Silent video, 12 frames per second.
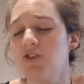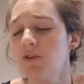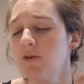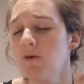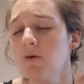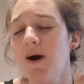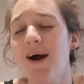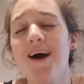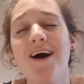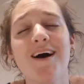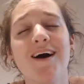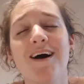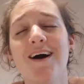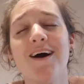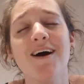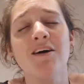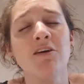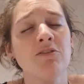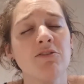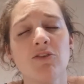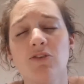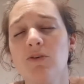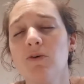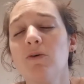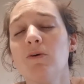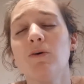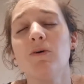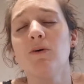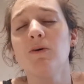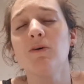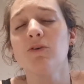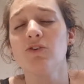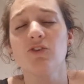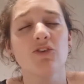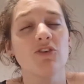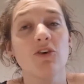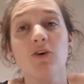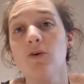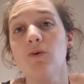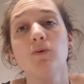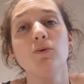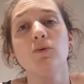you have is your soul.